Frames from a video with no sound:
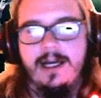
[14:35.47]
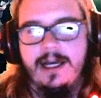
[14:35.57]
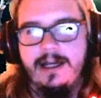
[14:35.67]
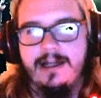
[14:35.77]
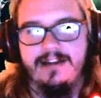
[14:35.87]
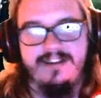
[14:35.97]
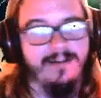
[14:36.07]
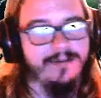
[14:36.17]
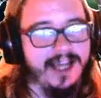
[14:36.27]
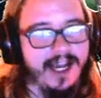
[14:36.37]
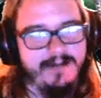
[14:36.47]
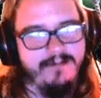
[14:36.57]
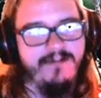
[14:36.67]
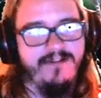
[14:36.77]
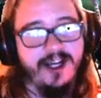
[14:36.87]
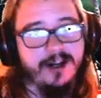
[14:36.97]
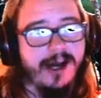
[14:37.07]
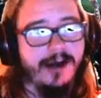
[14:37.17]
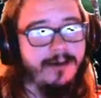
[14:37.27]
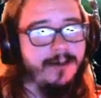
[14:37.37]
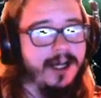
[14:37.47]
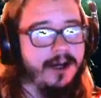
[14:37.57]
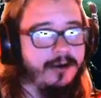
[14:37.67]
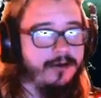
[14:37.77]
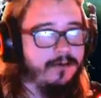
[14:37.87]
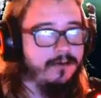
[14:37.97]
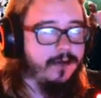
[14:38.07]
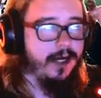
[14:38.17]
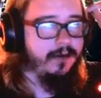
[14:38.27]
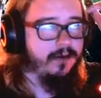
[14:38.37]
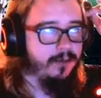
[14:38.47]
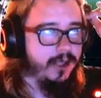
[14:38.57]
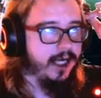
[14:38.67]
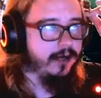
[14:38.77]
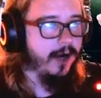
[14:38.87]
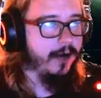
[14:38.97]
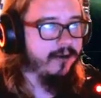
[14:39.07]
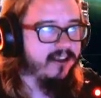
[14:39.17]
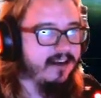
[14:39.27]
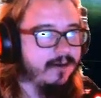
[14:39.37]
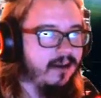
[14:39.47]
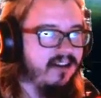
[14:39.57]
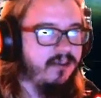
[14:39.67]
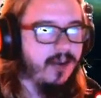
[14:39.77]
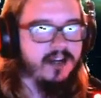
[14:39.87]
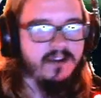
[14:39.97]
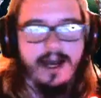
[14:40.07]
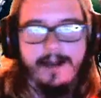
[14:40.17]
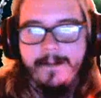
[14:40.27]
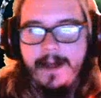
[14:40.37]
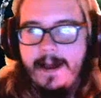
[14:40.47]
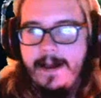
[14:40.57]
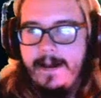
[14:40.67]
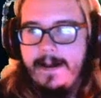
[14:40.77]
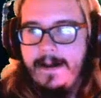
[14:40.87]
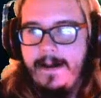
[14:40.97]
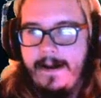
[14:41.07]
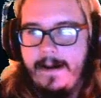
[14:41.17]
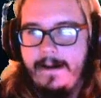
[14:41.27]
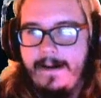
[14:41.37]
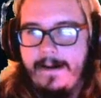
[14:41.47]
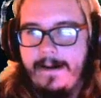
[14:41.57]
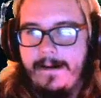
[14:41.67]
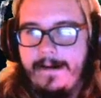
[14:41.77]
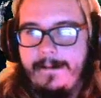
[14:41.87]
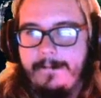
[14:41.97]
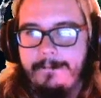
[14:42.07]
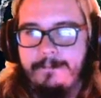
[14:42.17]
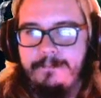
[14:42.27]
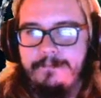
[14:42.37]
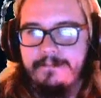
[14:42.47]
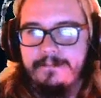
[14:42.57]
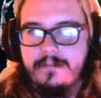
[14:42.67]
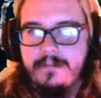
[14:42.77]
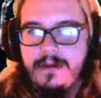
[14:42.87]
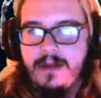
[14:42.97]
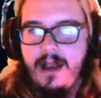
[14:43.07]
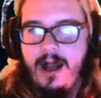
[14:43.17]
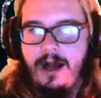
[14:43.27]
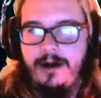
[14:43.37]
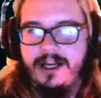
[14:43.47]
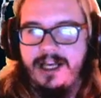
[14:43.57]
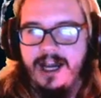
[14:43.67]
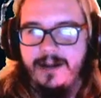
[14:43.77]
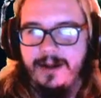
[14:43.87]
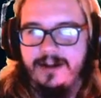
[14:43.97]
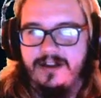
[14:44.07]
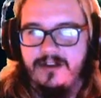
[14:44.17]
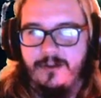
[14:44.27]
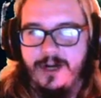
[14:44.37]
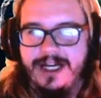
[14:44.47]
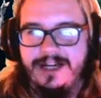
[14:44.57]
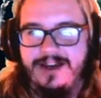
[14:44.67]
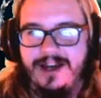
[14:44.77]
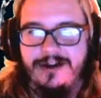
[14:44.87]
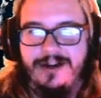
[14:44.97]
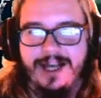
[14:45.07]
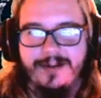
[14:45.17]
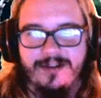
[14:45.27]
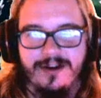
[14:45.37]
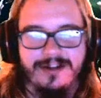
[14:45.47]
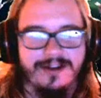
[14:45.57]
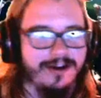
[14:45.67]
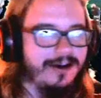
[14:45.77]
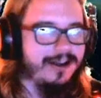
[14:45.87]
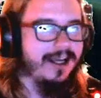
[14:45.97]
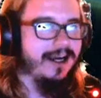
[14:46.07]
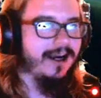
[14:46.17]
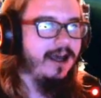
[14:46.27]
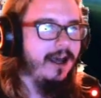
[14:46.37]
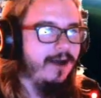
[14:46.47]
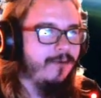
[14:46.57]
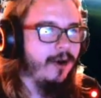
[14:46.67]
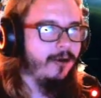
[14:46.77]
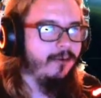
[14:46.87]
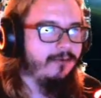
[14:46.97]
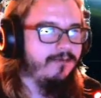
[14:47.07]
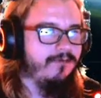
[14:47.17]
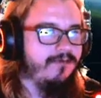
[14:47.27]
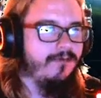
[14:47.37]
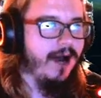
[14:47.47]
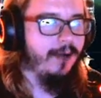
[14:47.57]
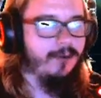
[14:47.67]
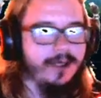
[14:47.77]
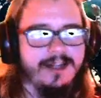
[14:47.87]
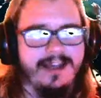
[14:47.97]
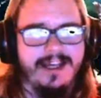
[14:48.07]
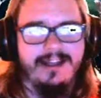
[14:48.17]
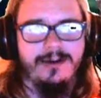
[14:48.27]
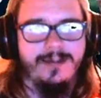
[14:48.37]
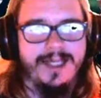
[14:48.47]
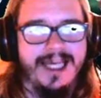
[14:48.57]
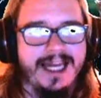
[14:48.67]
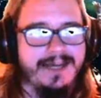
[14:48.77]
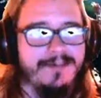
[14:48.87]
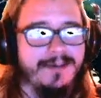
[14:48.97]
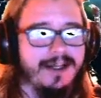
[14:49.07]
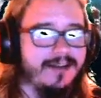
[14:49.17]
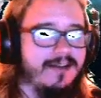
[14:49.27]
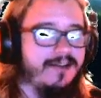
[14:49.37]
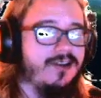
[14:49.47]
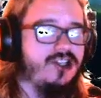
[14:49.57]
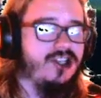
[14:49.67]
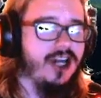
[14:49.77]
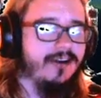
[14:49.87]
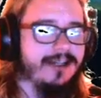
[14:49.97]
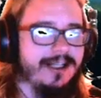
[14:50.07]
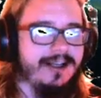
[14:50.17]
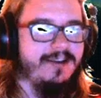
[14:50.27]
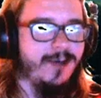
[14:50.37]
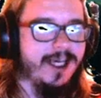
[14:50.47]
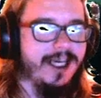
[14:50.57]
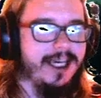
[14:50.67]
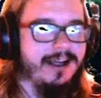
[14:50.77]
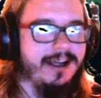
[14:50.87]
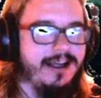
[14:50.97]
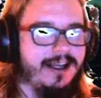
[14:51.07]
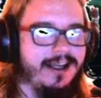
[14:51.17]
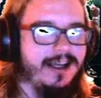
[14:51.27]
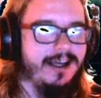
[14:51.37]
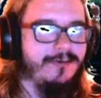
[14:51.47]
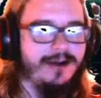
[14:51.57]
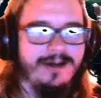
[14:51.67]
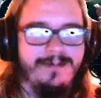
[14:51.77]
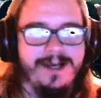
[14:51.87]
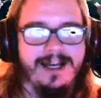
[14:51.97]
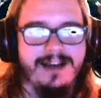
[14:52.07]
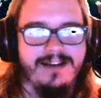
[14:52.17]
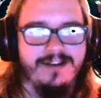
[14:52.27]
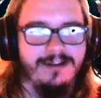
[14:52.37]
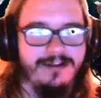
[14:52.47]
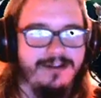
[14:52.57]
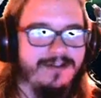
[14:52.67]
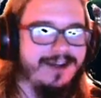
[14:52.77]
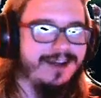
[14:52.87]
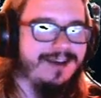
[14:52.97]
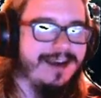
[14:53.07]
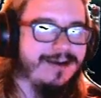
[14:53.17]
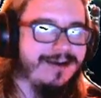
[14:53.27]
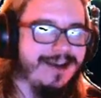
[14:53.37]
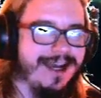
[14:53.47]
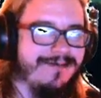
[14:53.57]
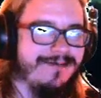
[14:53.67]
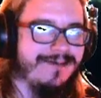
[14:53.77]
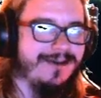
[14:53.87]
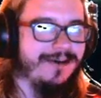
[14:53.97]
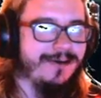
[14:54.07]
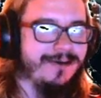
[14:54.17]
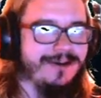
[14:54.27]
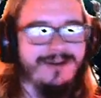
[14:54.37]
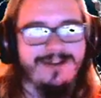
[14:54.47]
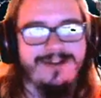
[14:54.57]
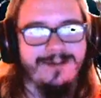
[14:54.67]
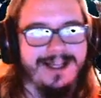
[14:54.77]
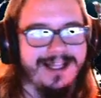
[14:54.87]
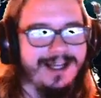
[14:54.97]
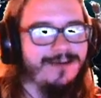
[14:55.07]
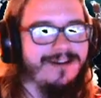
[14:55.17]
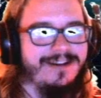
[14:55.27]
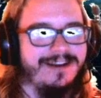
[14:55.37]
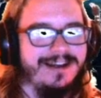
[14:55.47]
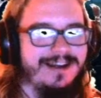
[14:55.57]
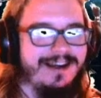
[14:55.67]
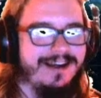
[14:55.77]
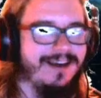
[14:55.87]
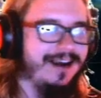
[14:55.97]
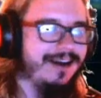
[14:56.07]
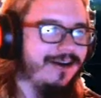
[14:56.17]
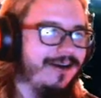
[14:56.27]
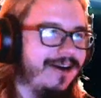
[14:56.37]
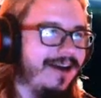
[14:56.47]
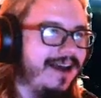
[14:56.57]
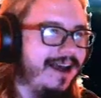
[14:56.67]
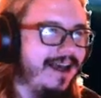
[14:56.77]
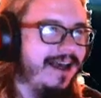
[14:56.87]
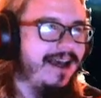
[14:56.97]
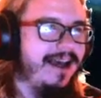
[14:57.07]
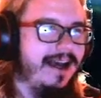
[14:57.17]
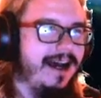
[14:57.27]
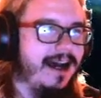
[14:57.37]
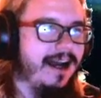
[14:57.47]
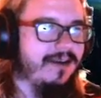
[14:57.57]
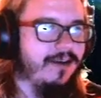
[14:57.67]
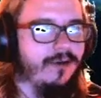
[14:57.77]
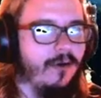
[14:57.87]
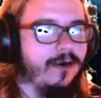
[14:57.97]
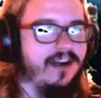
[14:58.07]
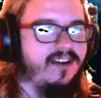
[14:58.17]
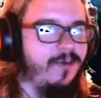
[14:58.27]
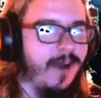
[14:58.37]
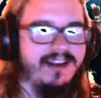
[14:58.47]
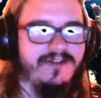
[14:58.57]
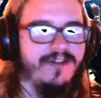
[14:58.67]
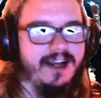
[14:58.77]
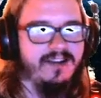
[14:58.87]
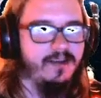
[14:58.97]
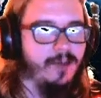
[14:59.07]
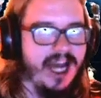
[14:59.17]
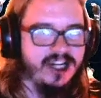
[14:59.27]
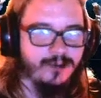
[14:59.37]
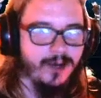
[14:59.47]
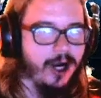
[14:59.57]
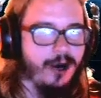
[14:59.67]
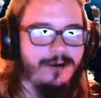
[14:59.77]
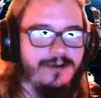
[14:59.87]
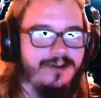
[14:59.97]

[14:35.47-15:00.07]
That's something I figured out on my own when I was playing around with it in my spare time. I only care about this. What Nintendo games are there on there? Well, I wouldn't think there'd be any, because generally speaking, it wouldn't be an exclusive Nintendo game if it was on something that wasn't Nintendo. So don't expect to find Smash Bros.